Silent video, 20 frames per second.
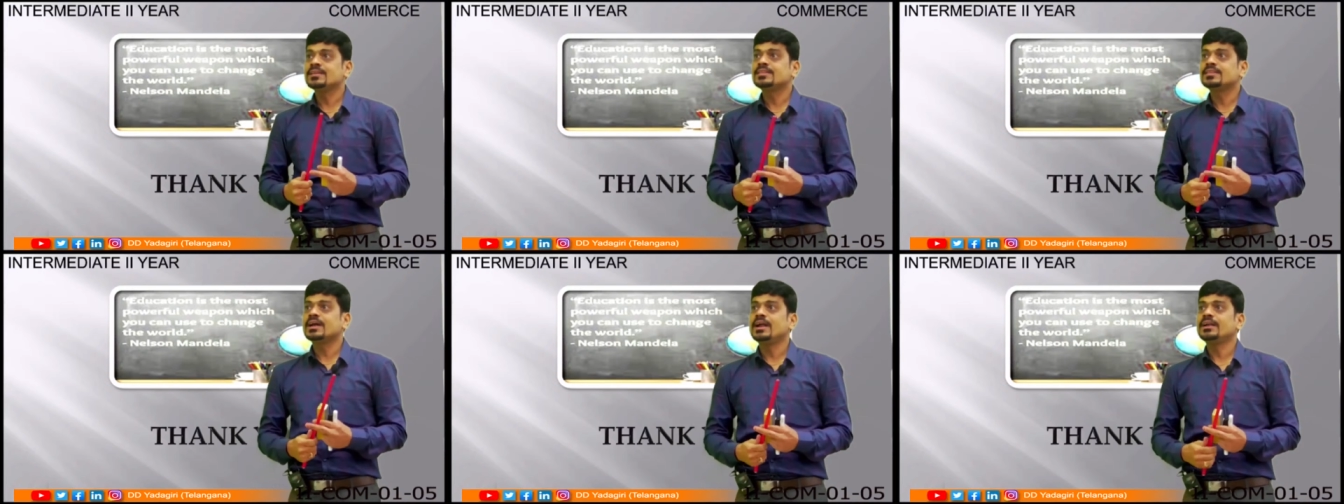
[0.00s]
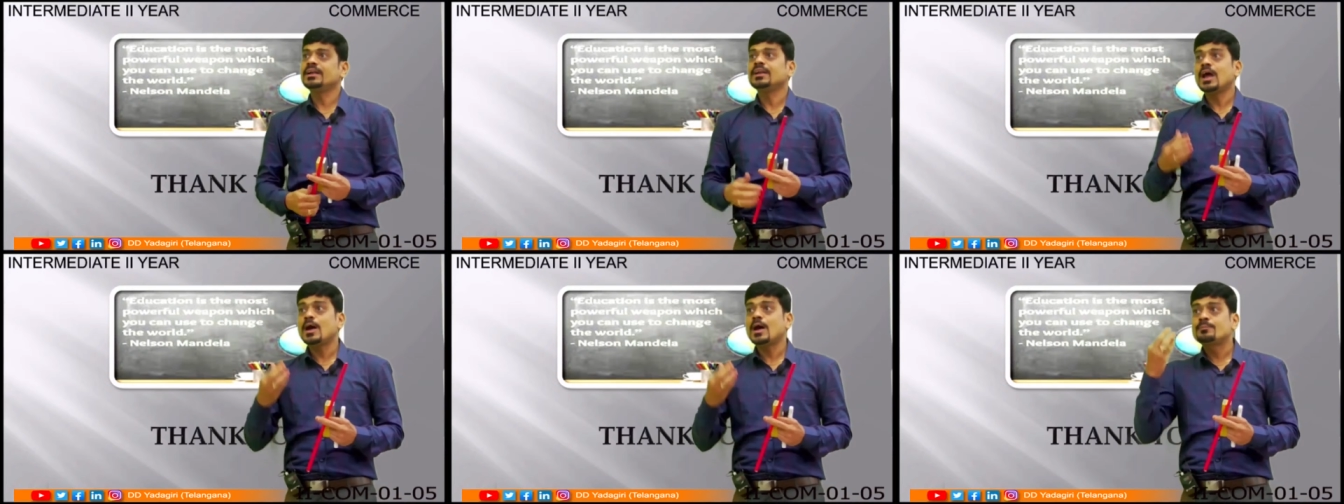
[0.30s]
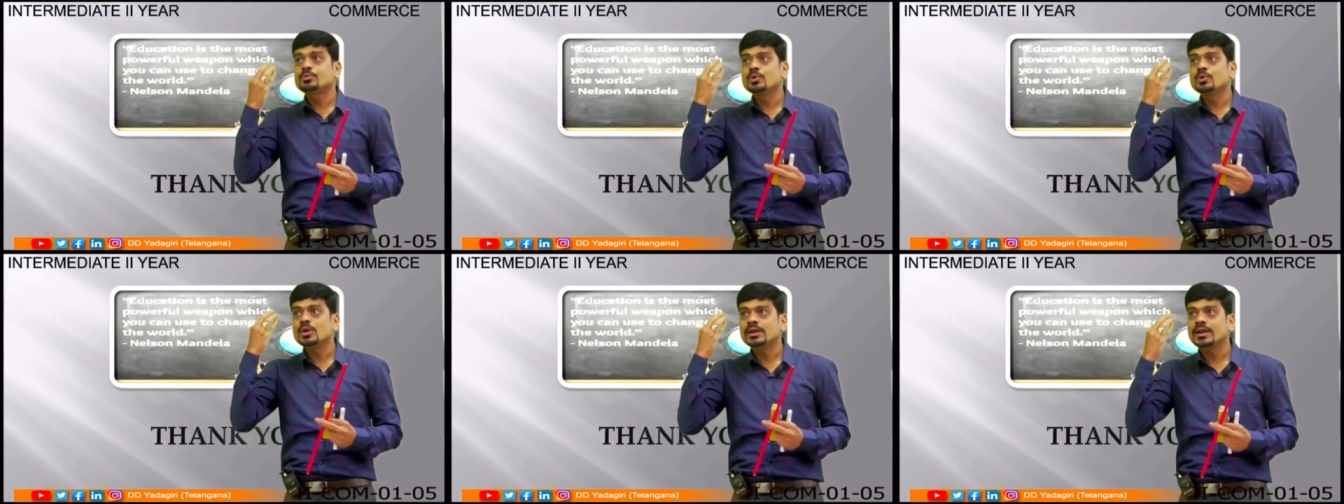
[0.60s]
that,
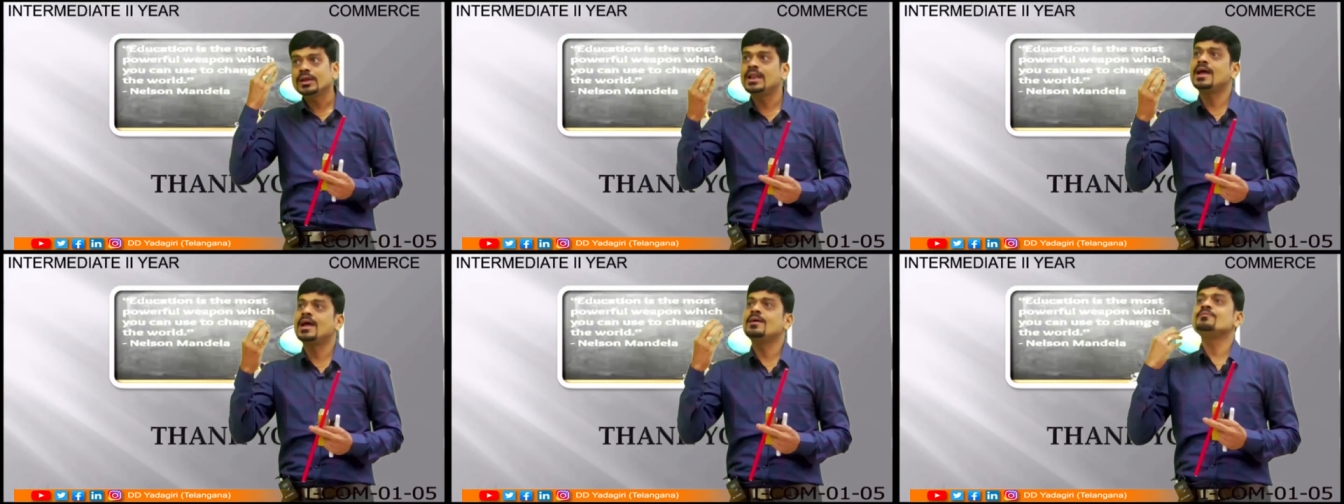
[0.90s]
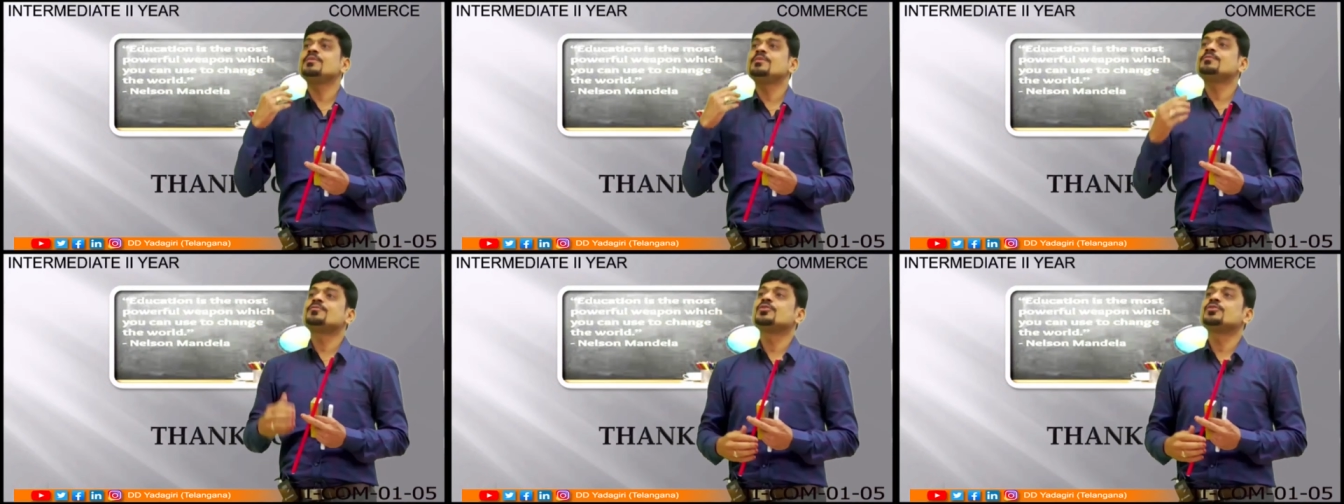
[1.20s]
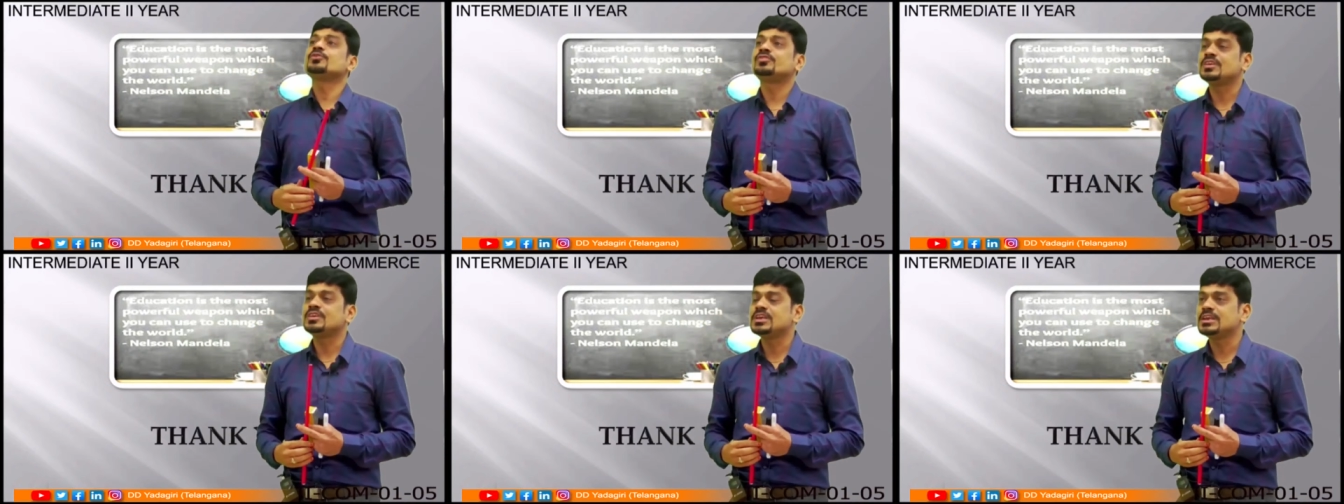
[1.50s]
Abdul Kalam, if you
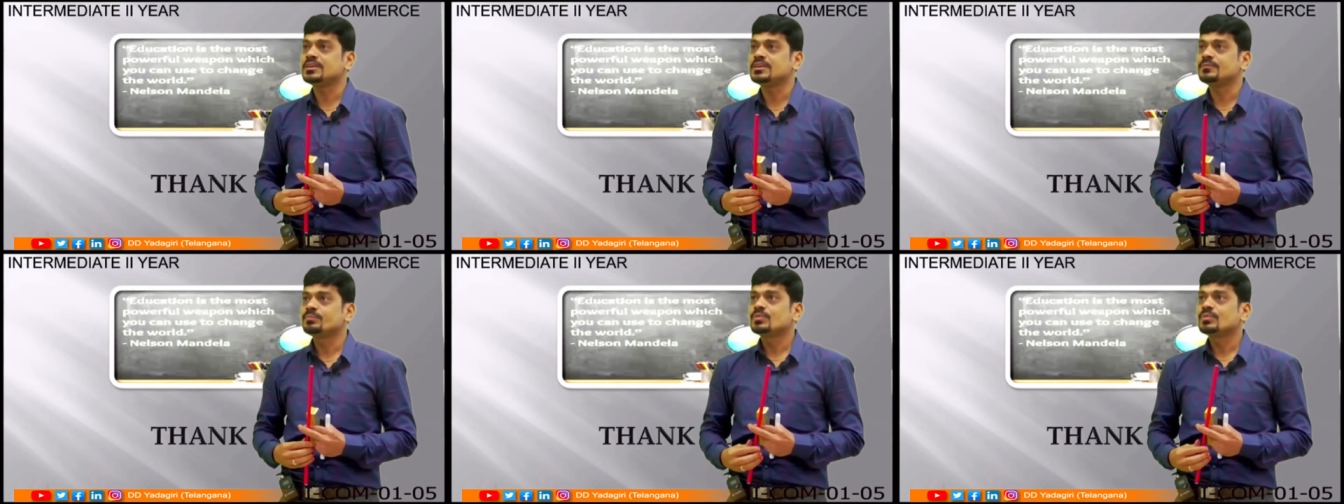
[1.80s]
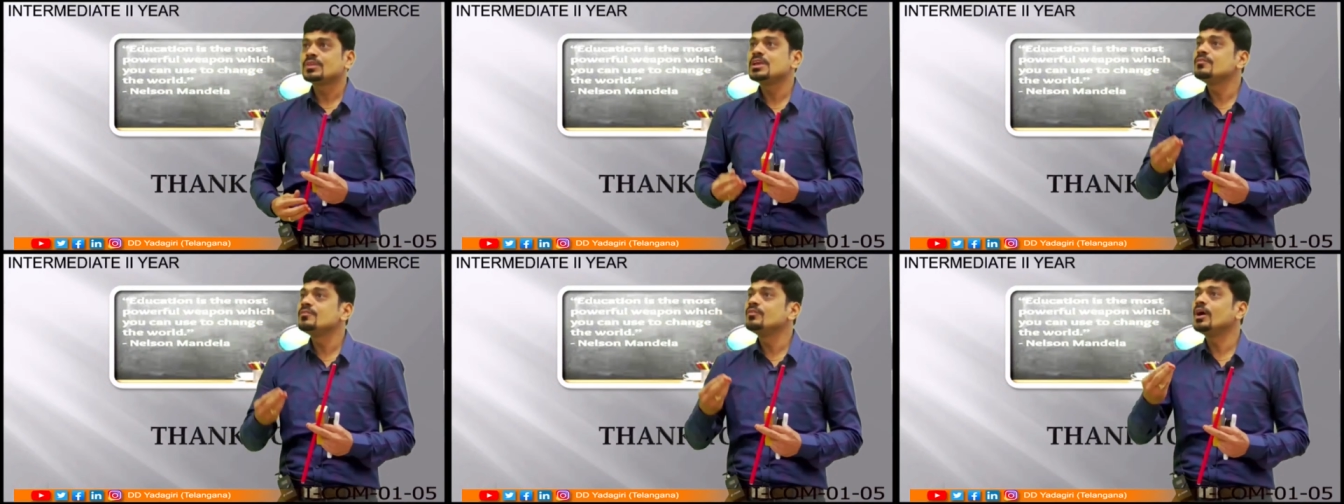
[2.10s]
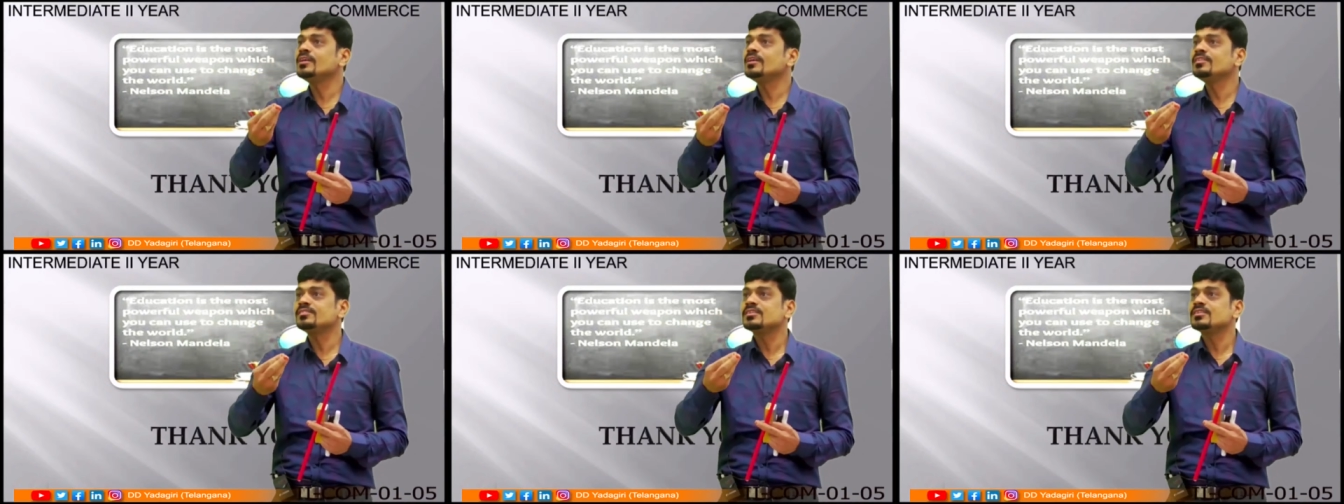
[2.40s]
see,
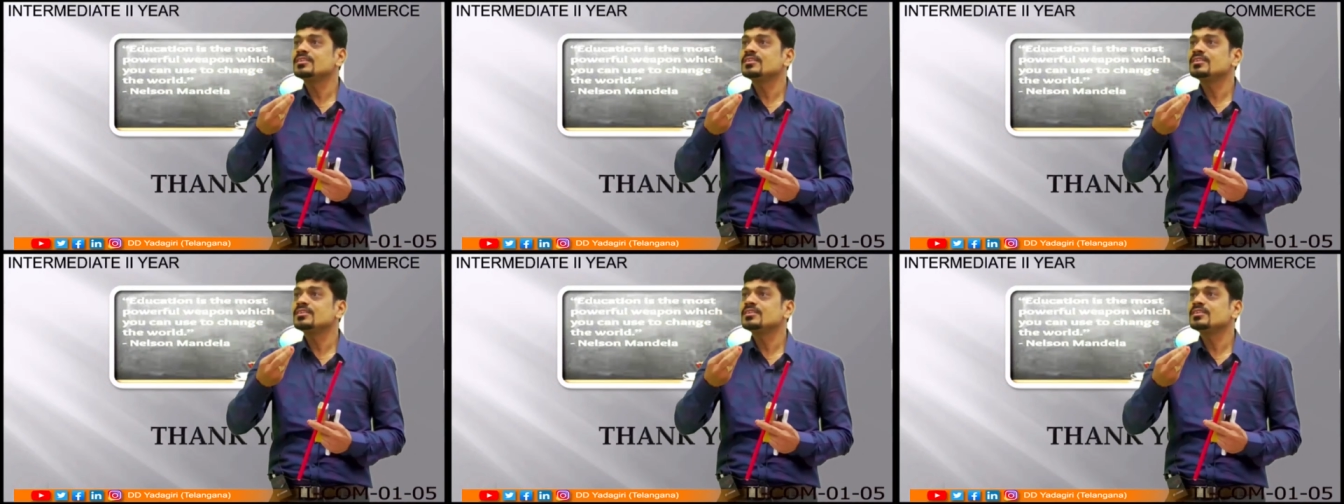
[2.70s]
was